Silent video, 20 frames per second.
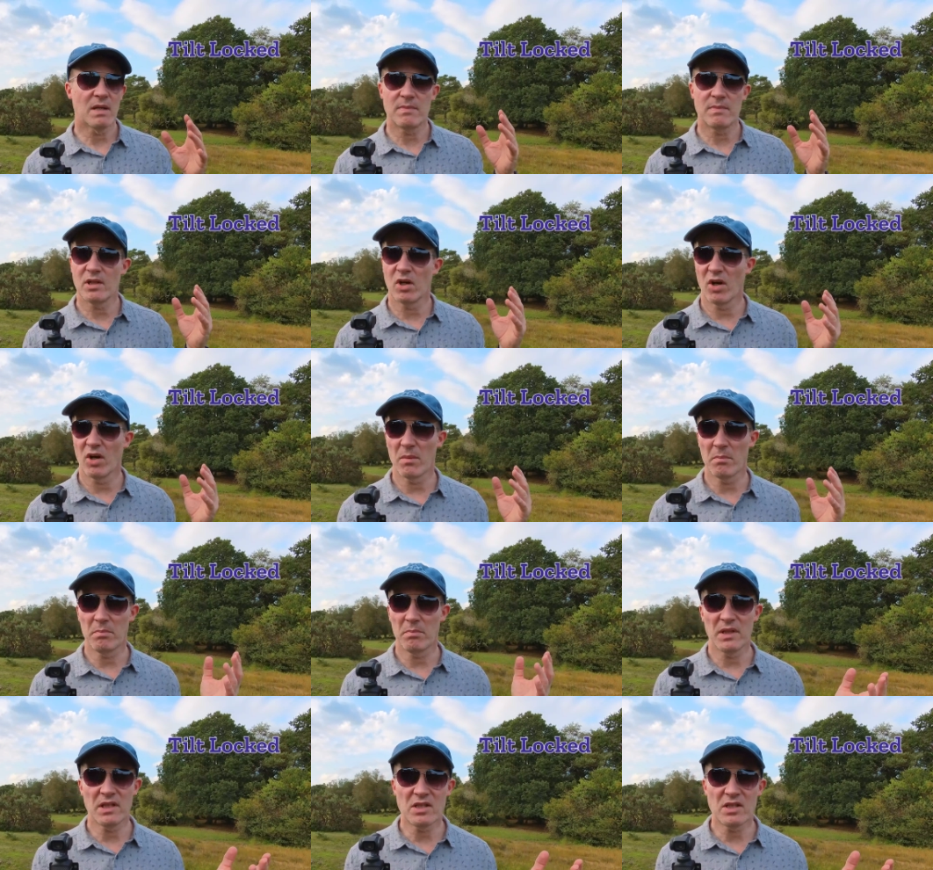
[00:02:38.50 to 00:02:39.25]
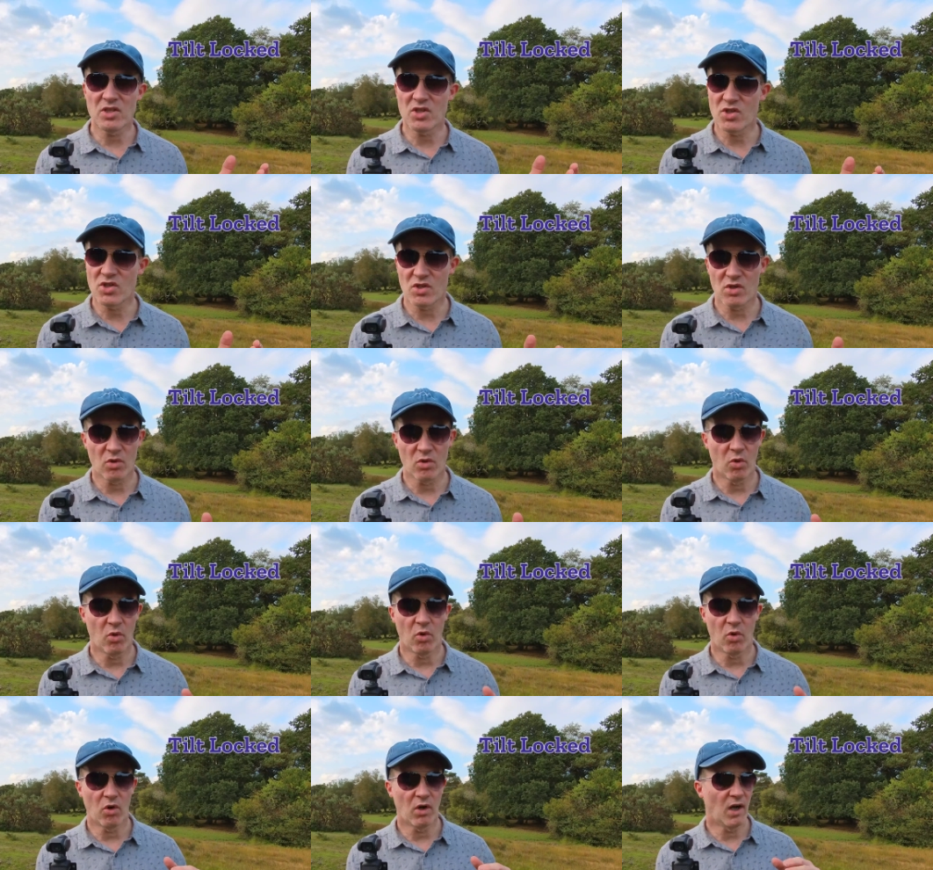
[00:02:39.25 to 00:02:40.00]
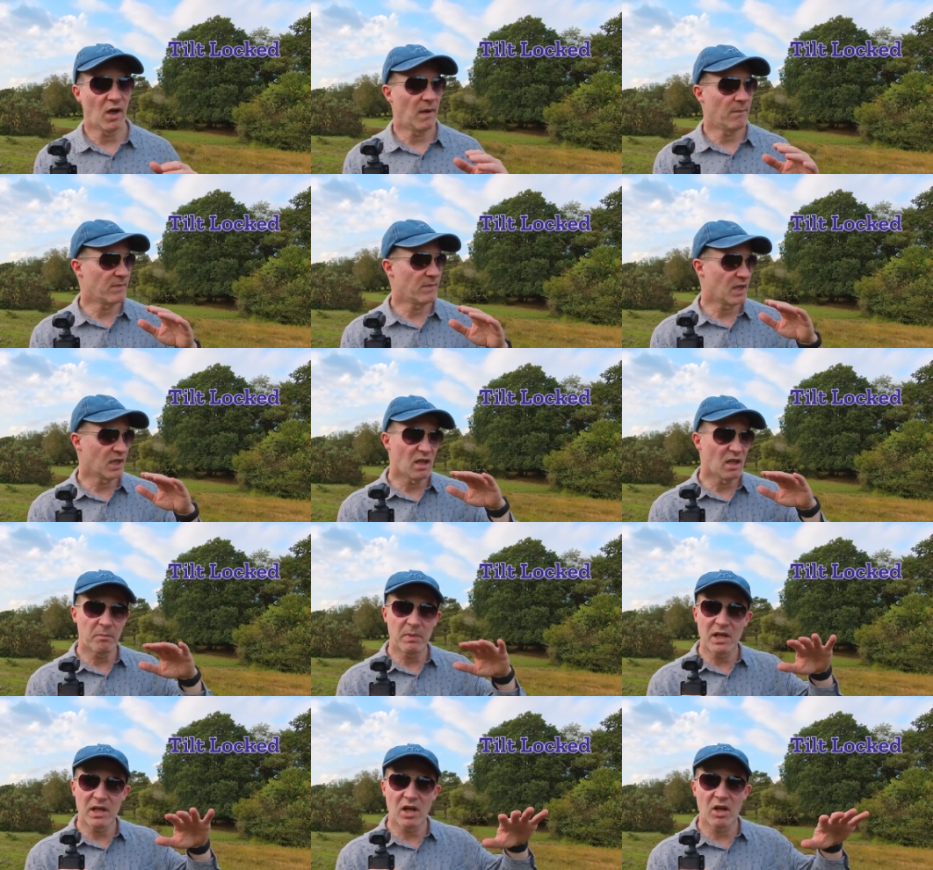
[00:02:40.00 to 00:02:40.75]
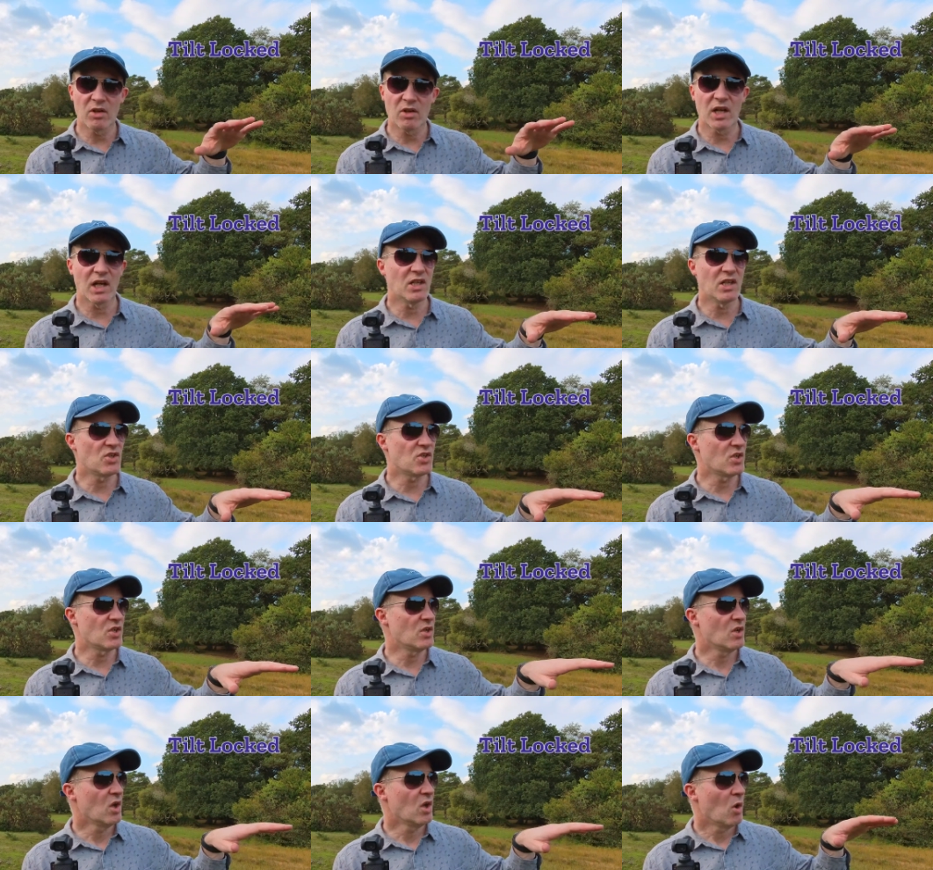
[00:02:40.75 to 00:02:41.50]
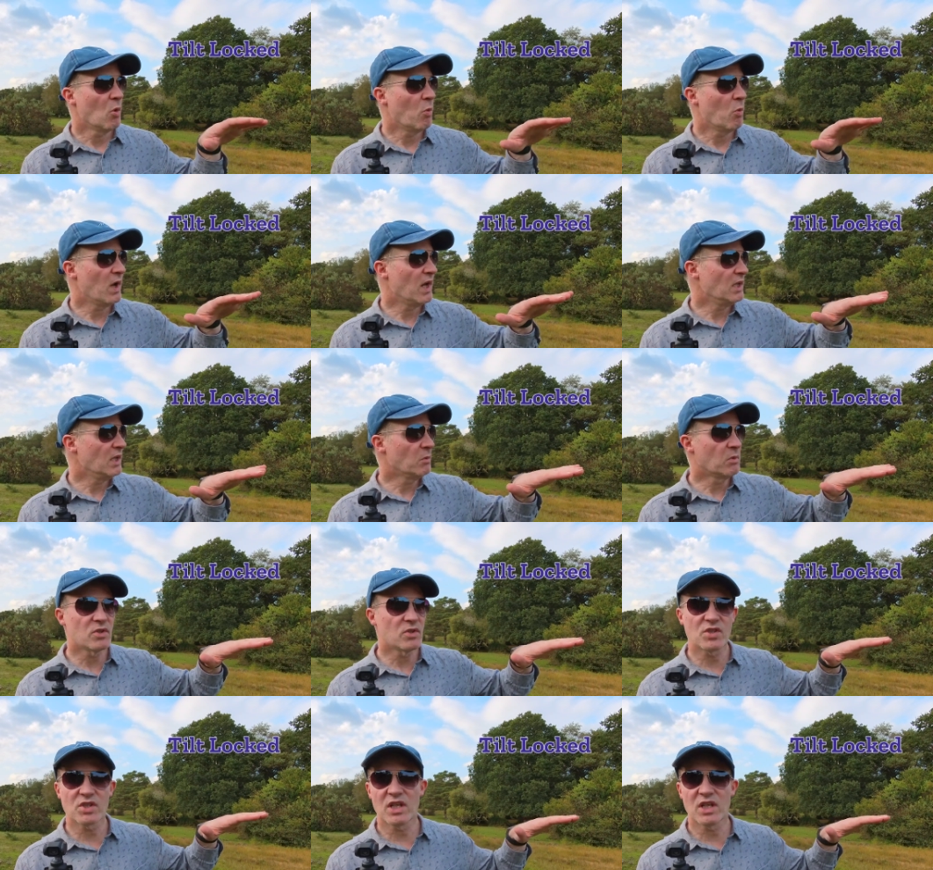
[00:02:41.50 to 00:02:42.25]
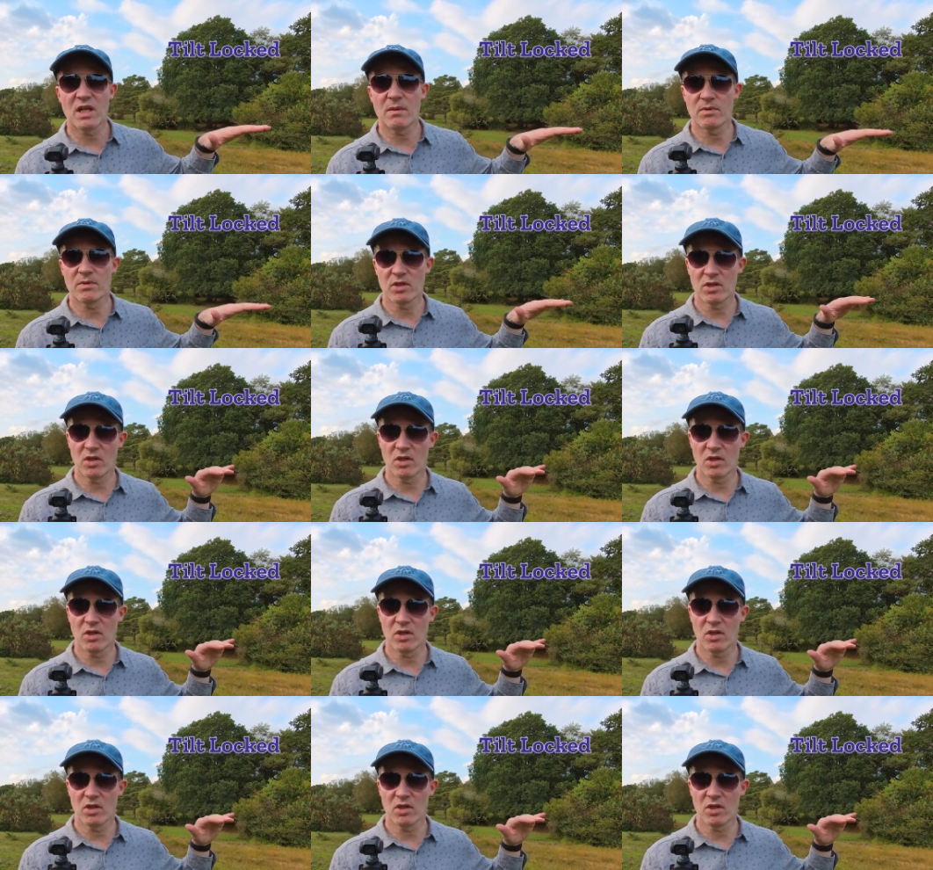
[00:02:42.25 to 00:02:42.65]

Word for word: maybe on a beach or um, in a big location where you want to keep